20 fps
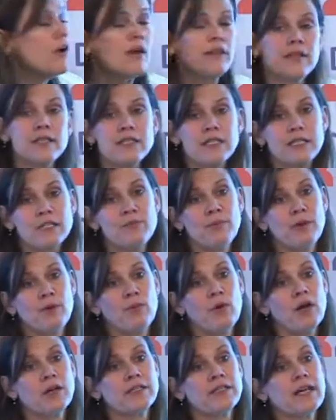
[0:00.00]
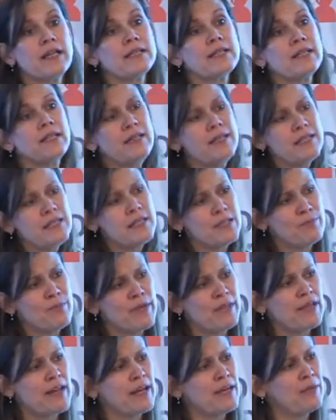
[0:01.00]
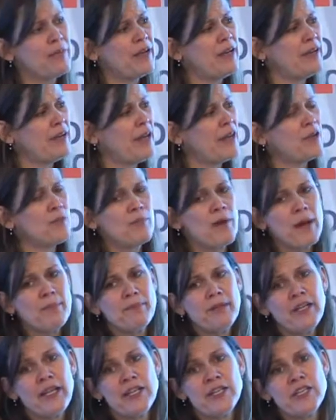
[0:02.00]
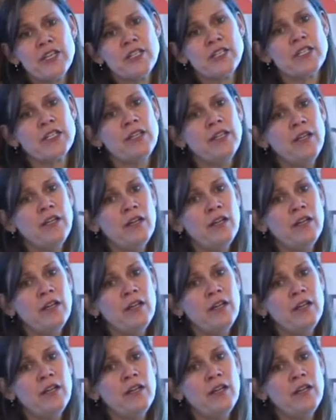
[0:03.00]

on the 6-minute walk test. And this has been documented in other populations.